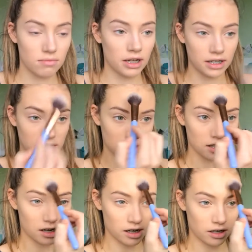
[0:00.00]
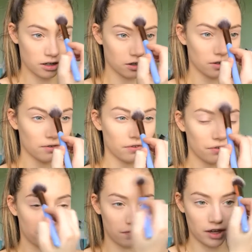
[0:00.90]
My entire
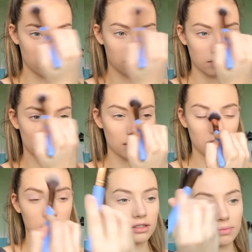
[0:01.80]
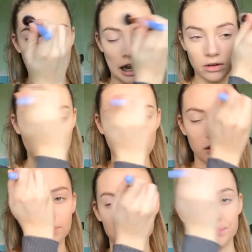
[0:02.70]
face with this powder.